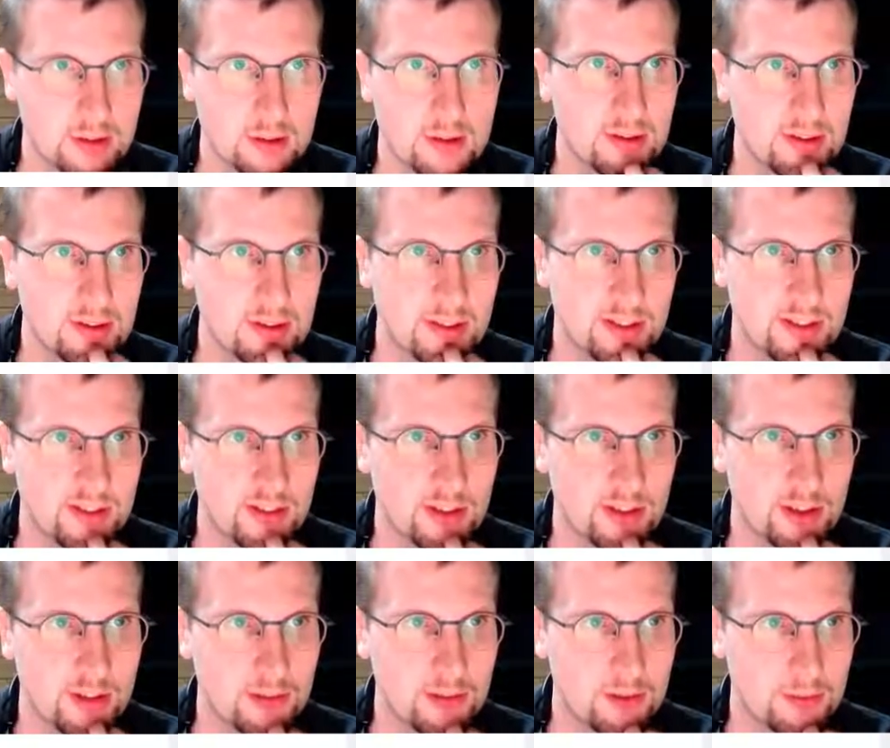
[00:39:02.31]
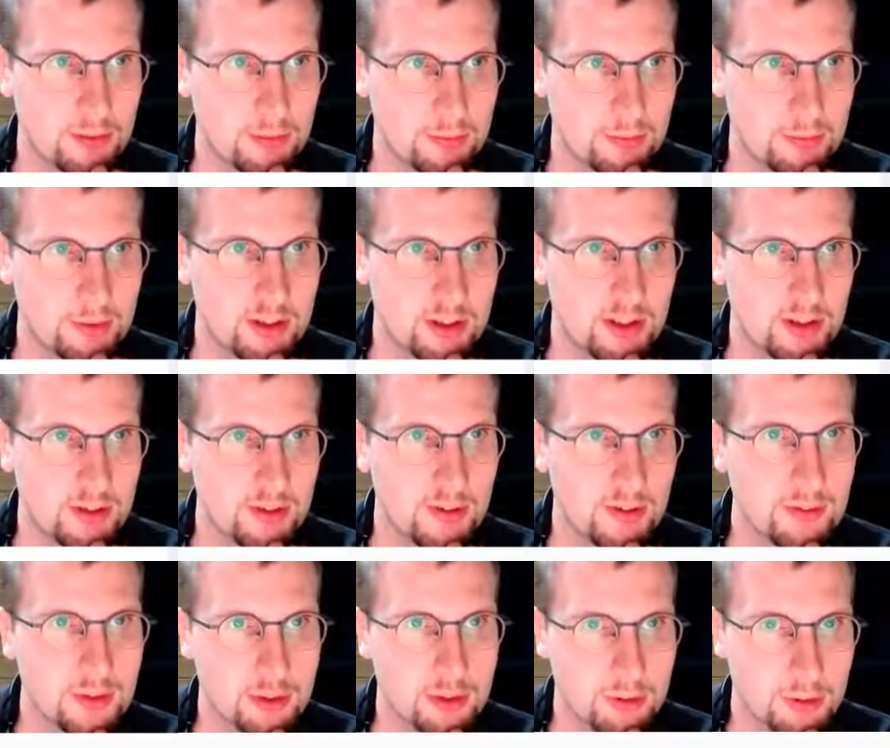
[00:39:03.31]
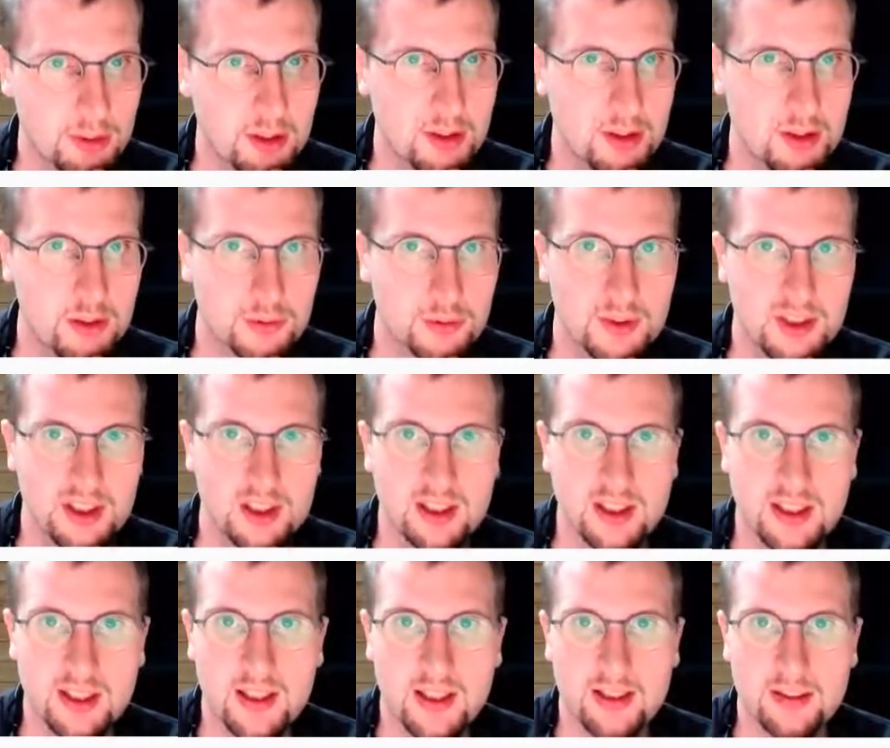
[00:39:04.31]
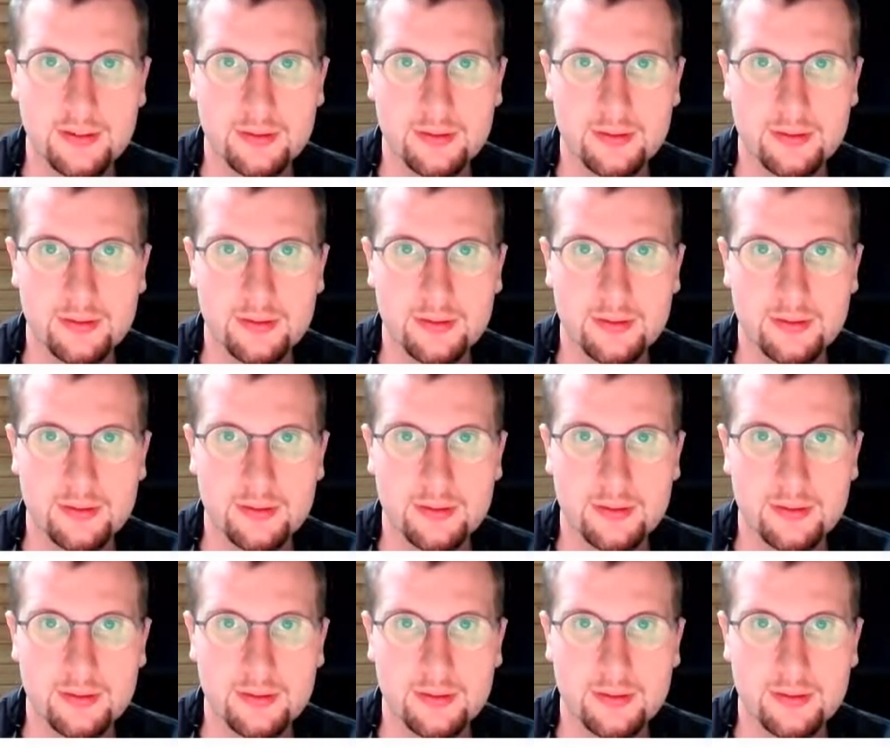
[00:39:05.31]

That's also pretty trivial, because we have...